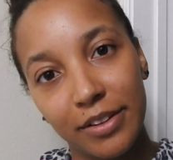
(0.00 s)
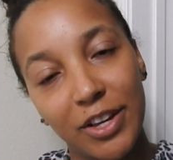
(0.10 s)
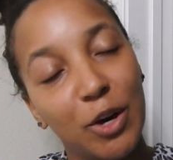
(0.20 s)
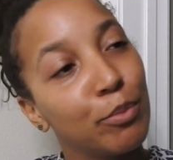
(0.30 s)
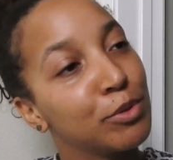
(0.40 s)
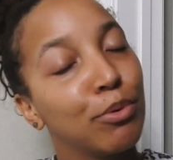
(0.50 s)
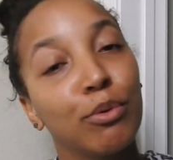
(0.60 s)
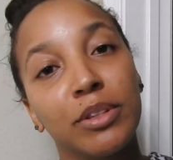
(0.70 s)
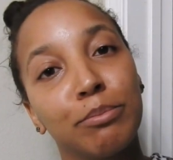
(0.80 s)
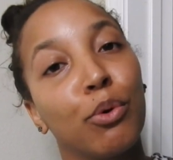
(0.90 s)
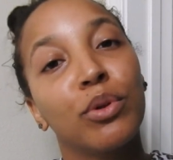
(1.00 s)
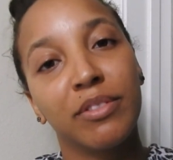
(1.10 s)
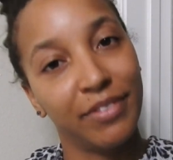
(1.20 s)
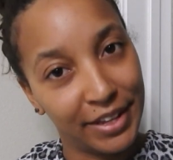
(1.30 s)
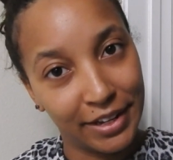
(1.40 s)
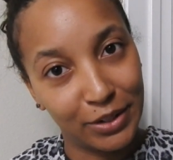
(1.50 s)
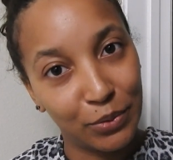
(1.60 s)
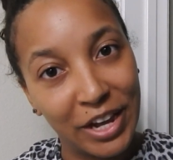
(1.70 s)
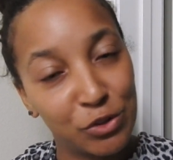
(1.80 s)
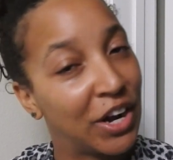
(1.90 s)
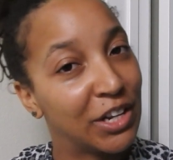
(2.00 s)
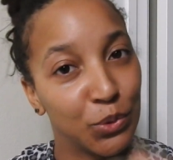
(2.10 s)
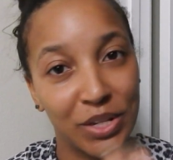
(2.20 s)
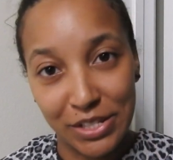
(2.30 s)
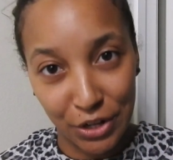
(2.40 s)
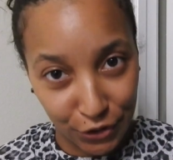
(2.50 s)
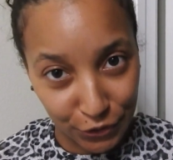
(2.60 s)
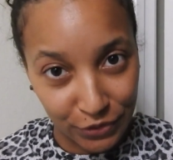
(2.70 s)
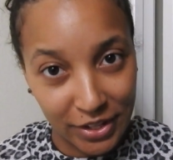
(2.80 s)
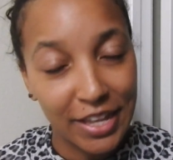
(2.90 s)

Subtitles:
He almost broke the van, okay, trying to do this turn.